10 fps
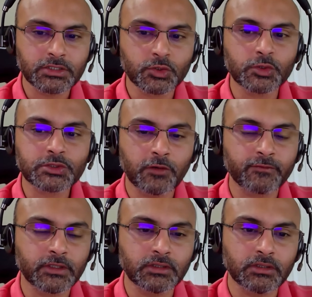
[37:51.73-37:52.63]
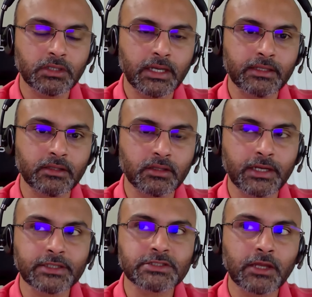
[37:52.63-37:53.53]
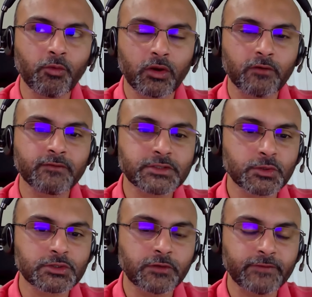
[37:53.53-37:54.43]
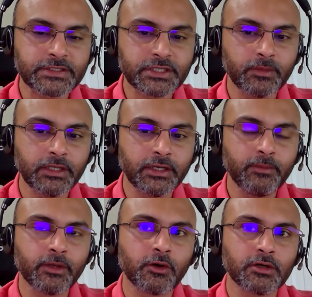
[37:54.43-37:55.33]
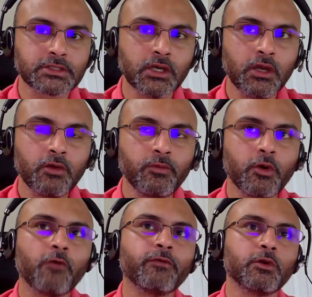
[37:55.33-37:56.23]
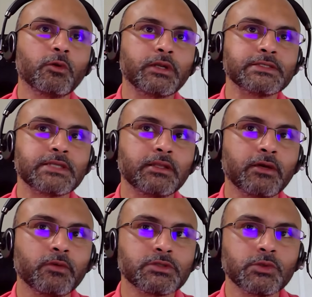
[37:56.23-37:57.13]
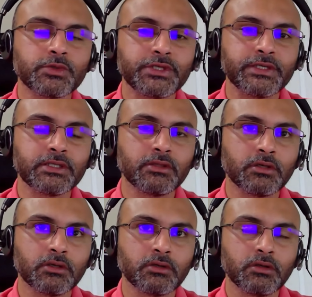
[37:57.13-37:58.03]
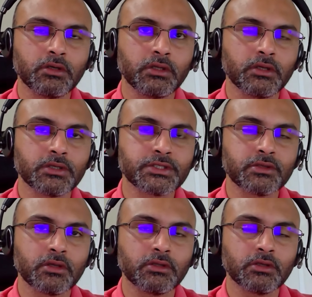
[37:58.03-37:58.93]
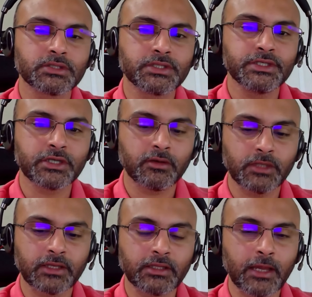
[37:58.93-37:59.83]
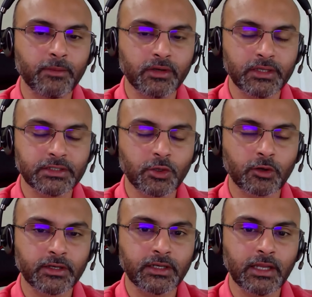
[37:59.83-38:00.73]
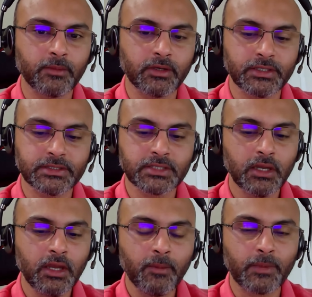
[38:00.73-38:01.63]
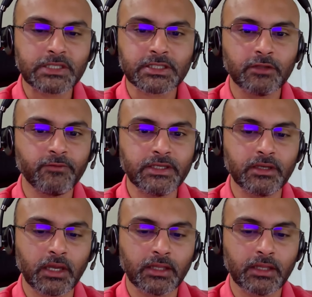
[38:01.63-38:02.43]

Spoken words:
source of the and that is like one of the source of instability, because we often notice that there was no change in the C sharp like library .net libraries, but still we